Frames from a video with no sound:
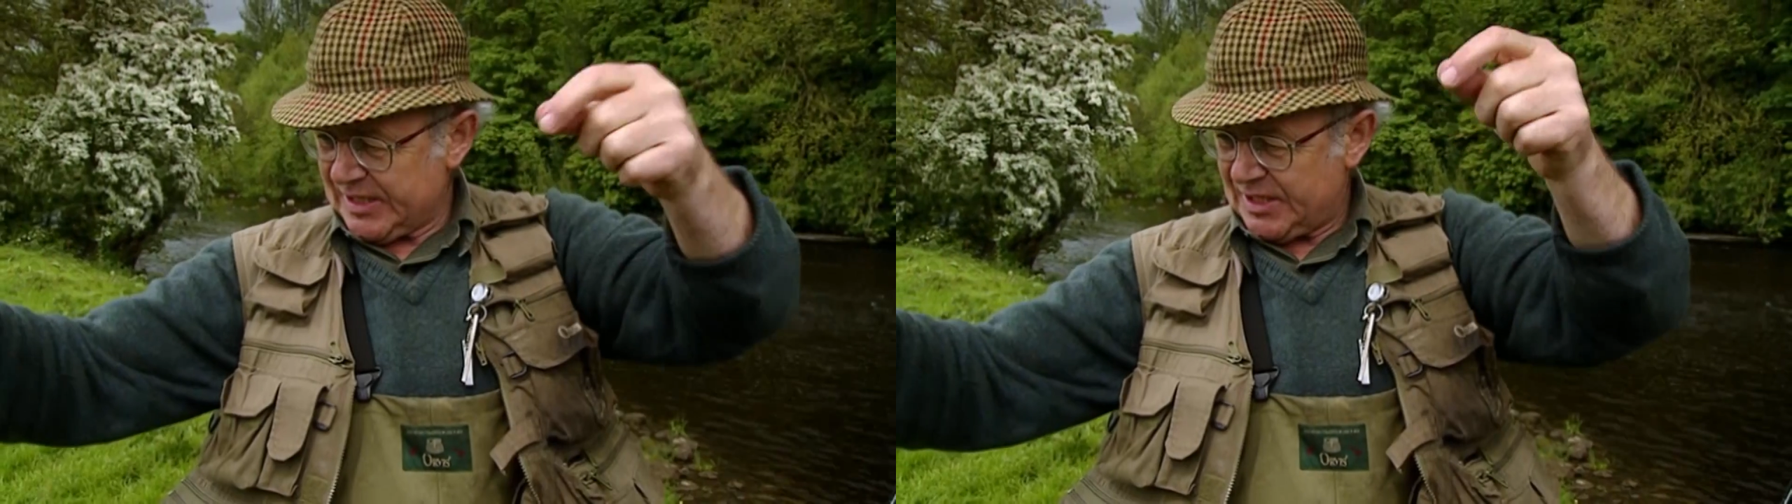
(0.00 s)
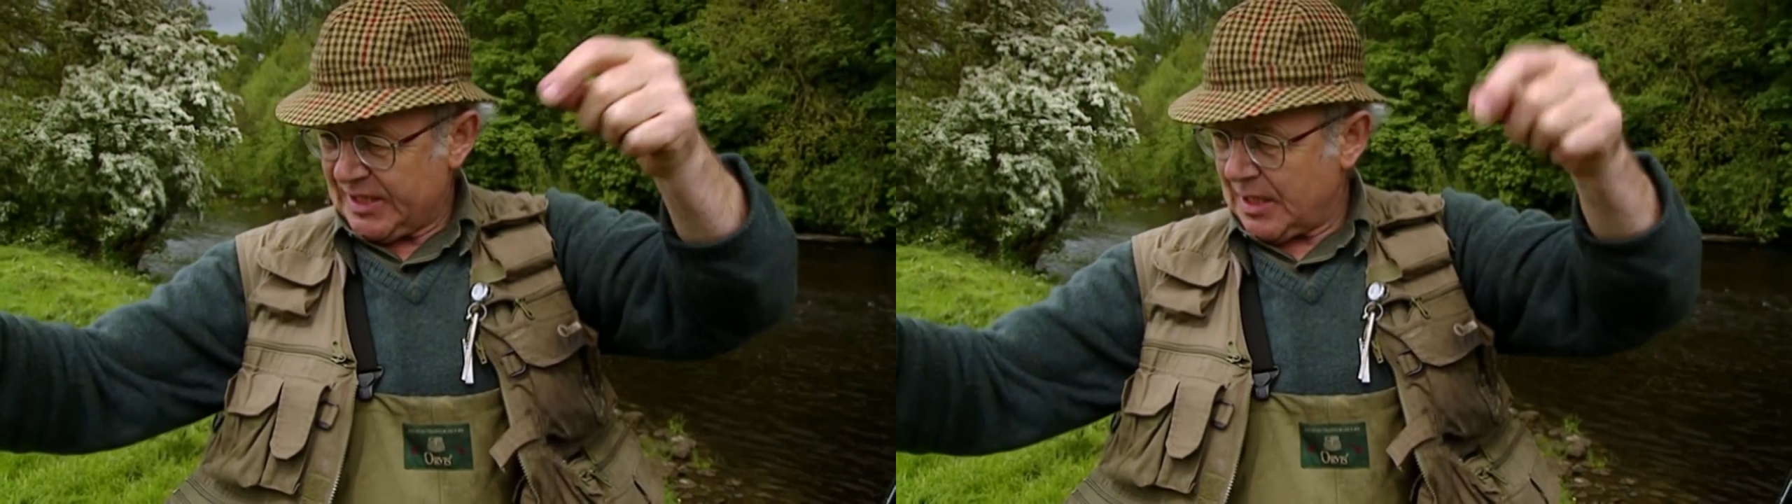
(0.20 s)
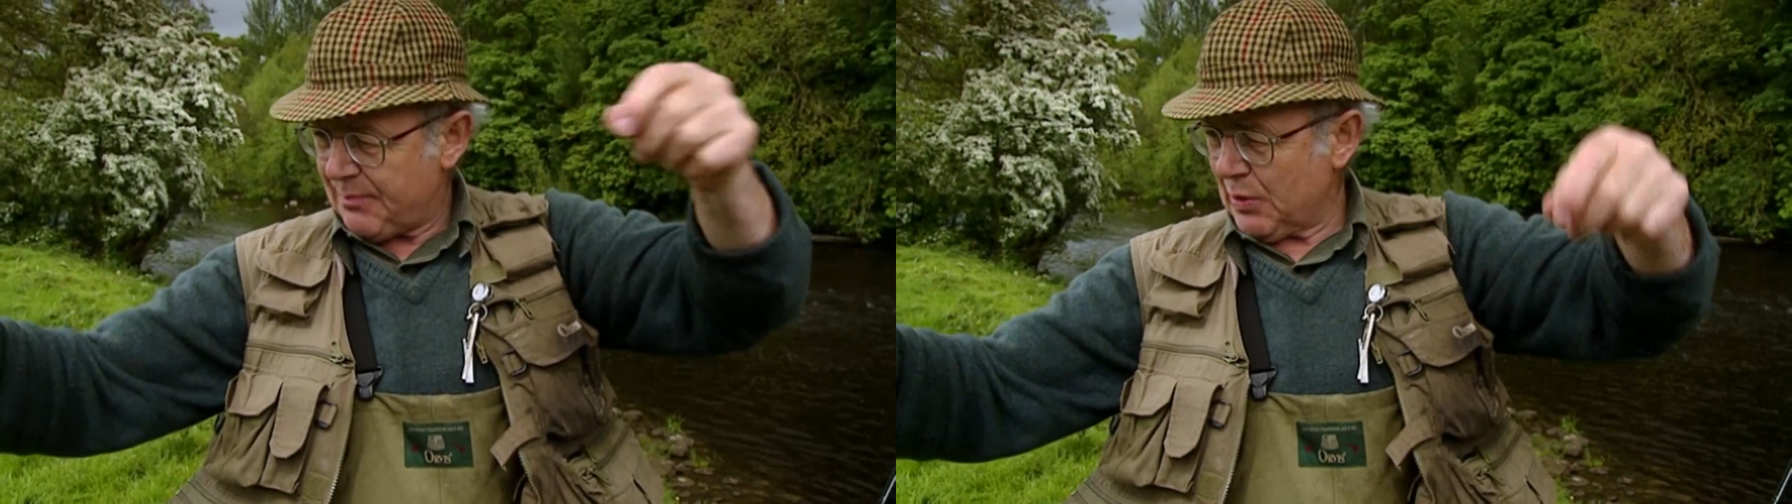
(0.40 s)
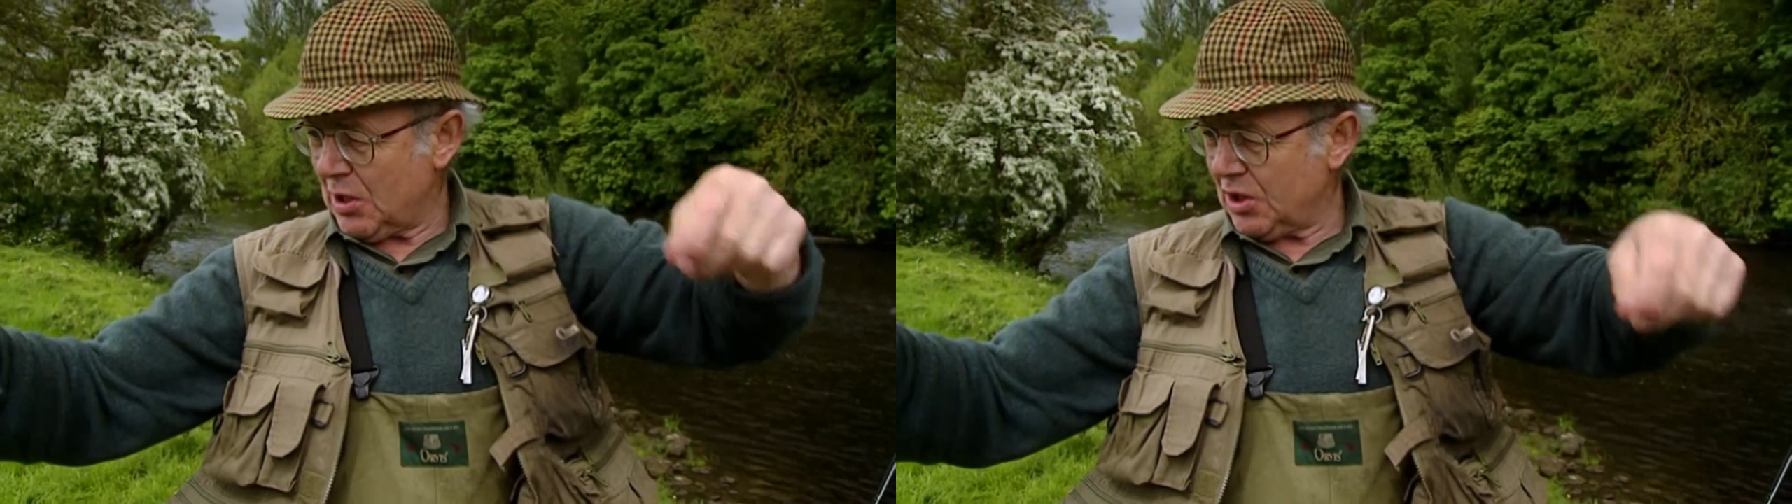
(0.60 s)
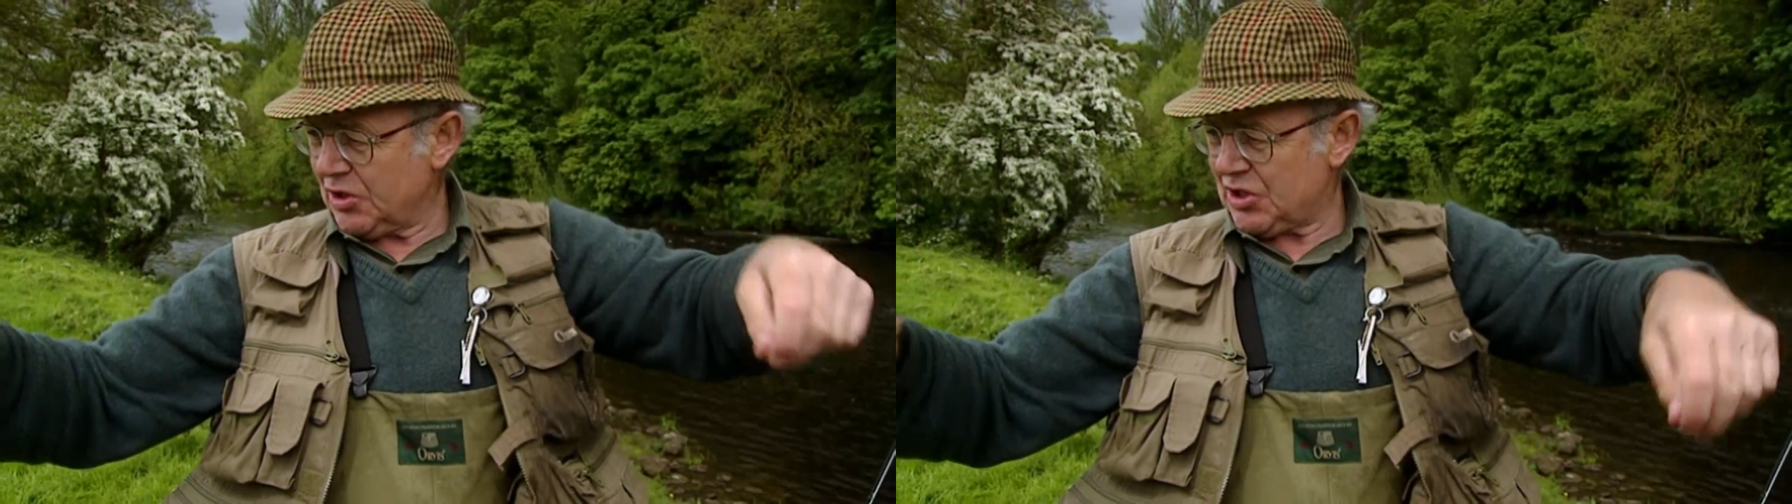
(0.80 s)
sticky
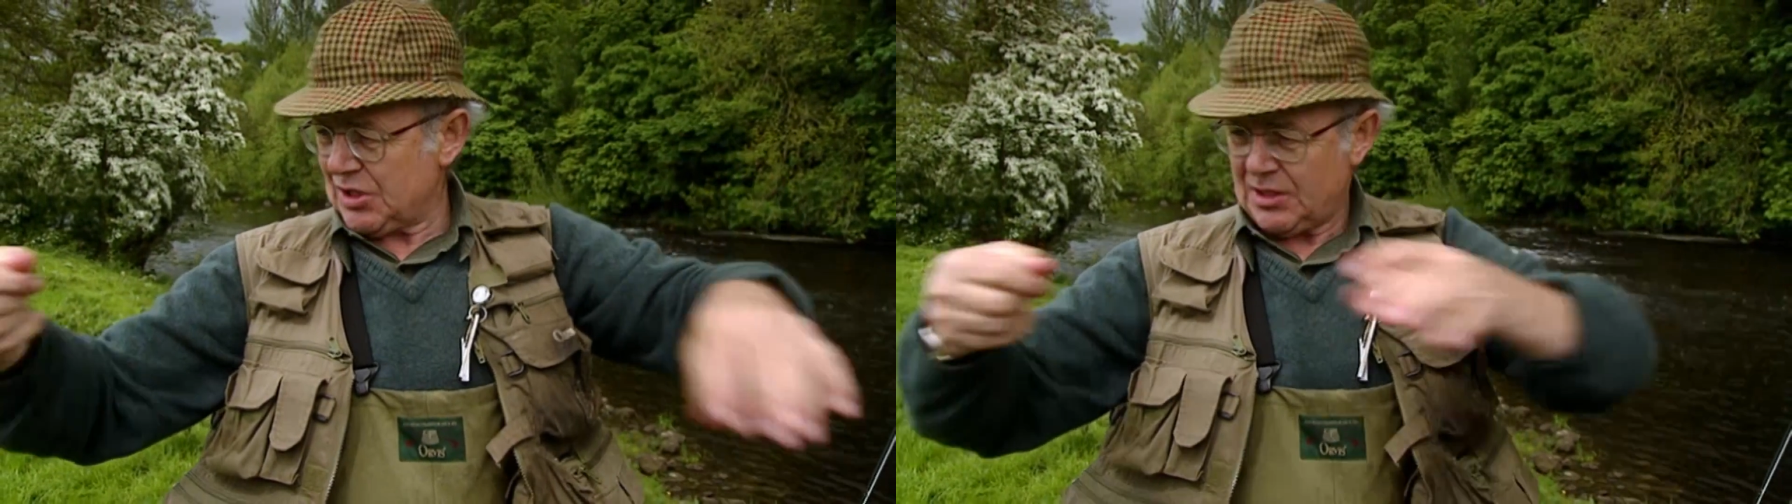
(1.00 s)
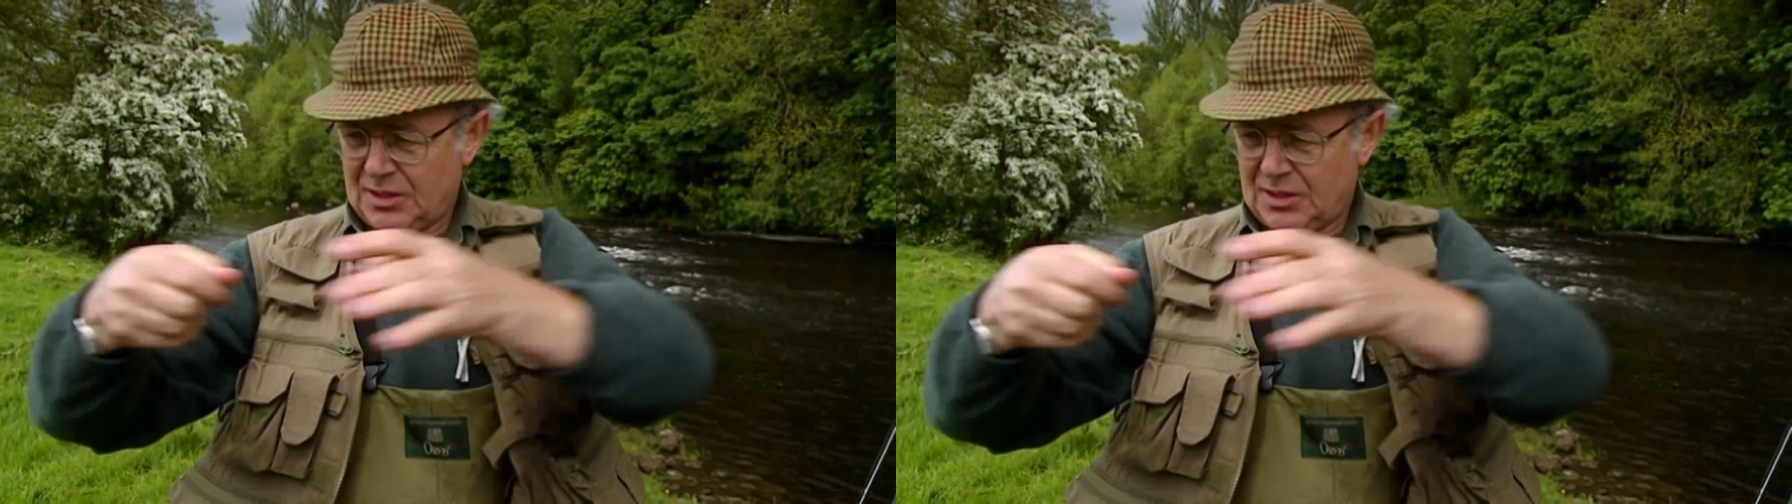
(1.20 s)
paws,